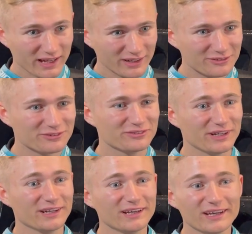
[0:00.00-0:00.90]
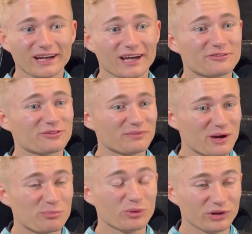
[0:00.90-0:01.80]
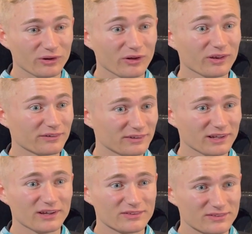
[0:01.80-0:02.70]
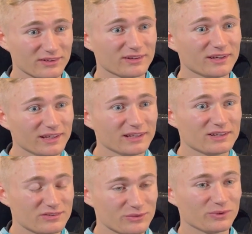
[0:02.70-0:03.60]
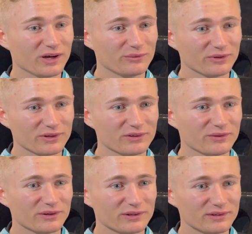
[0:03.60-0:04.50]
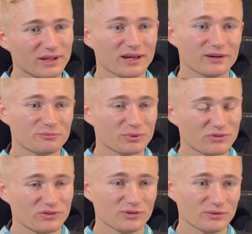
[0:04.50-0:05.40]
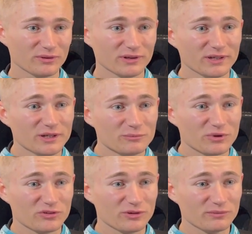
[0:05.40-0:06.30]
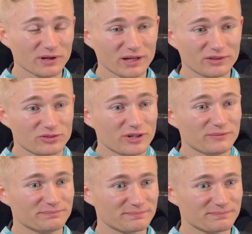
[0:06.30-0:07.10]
enough of it, and from that point on I realised that this is what I want to do and pursue my dream.